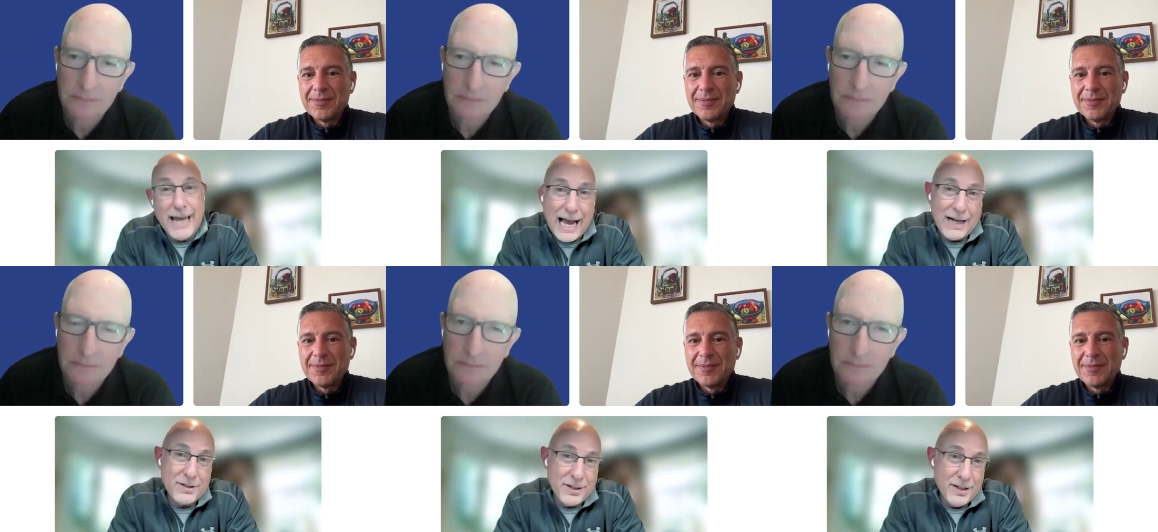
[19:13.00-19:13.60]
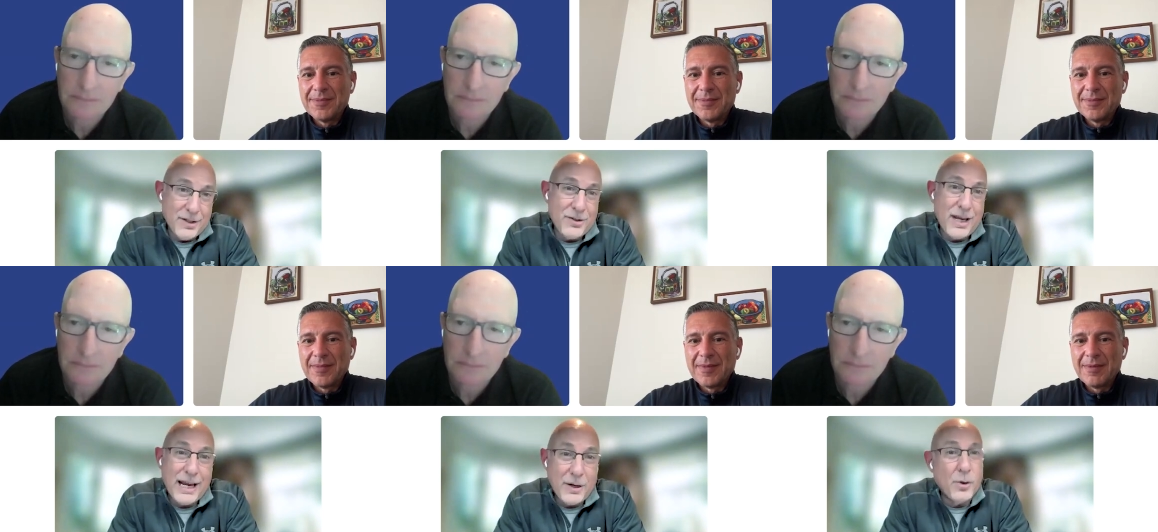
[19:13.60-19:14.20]
Speaker 1: taxes
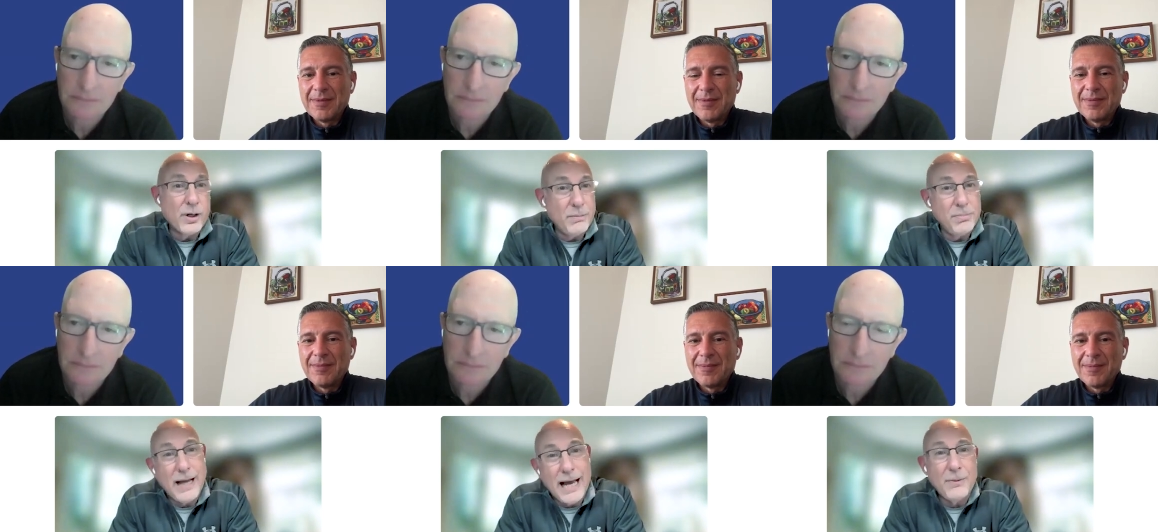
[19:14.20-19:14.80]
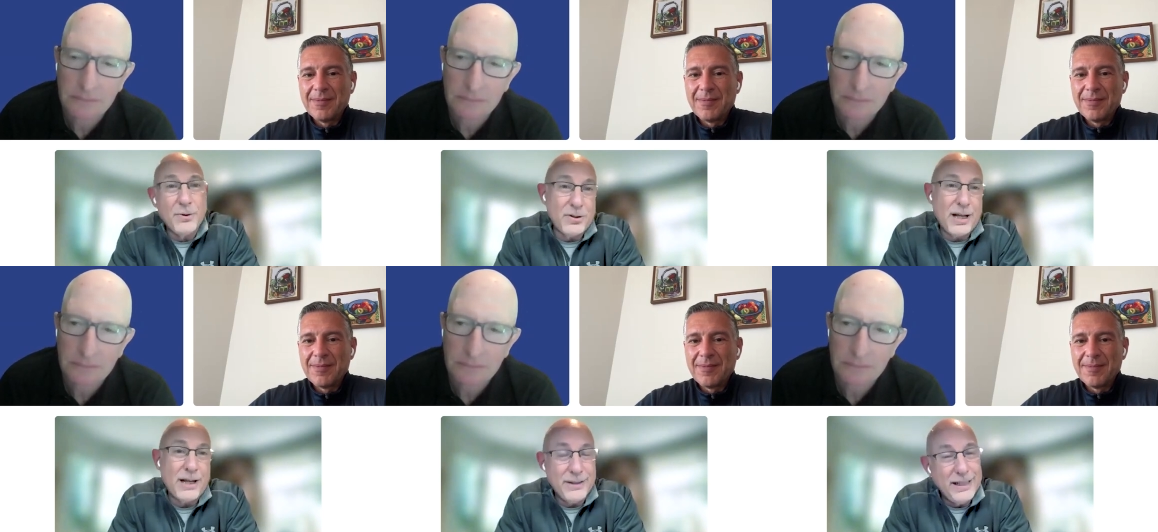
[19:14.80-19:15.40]
and or complying with
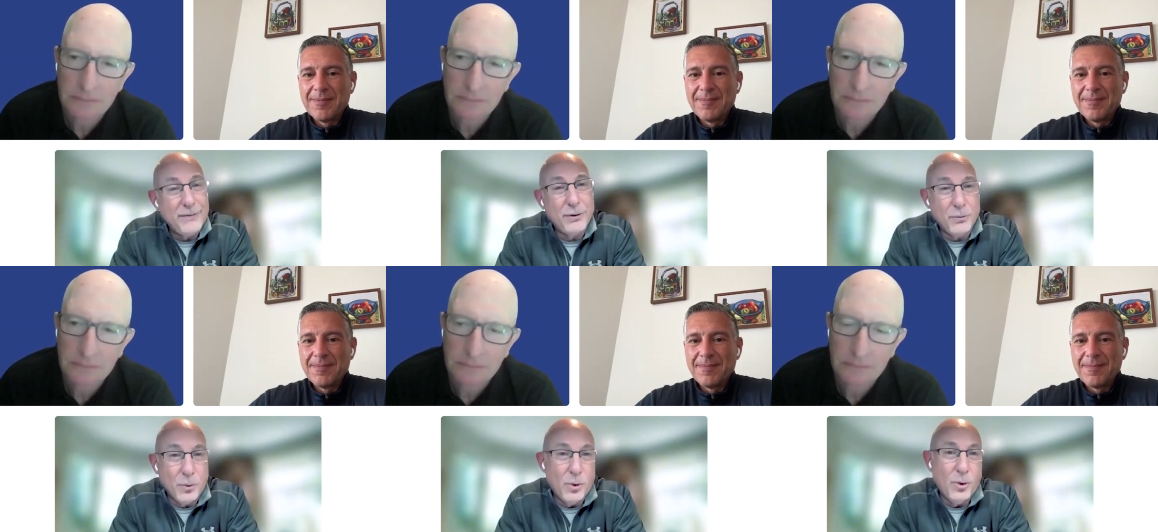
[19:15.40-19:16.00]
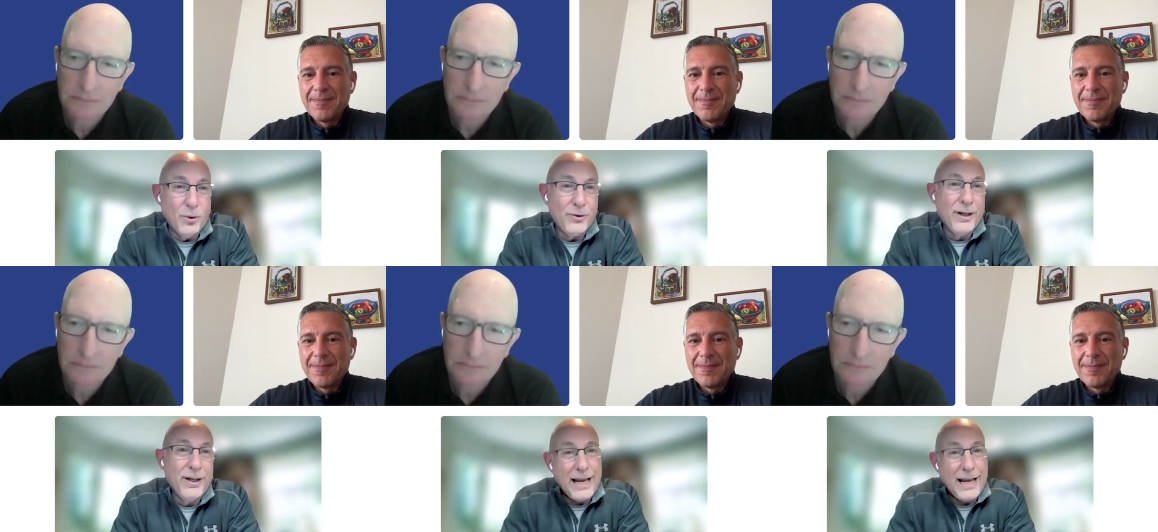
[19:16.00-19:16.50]
slightly different rules